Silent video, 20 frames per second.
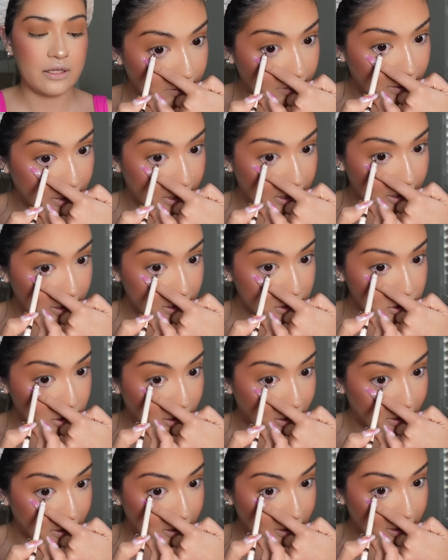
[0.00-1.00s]
I'm adding
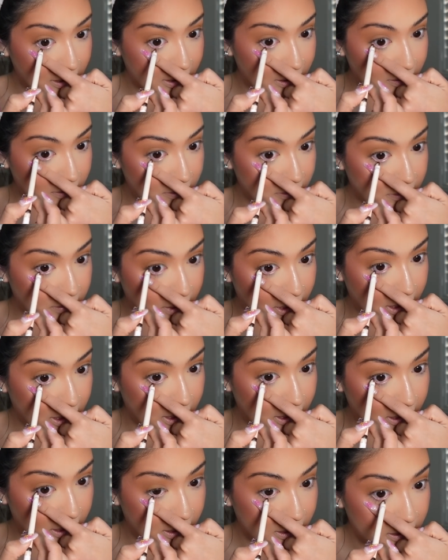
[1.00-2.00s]
Chocolate
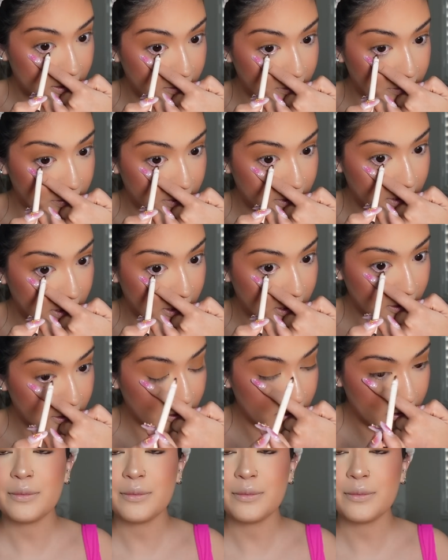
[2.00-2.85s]
by Undone Beauty.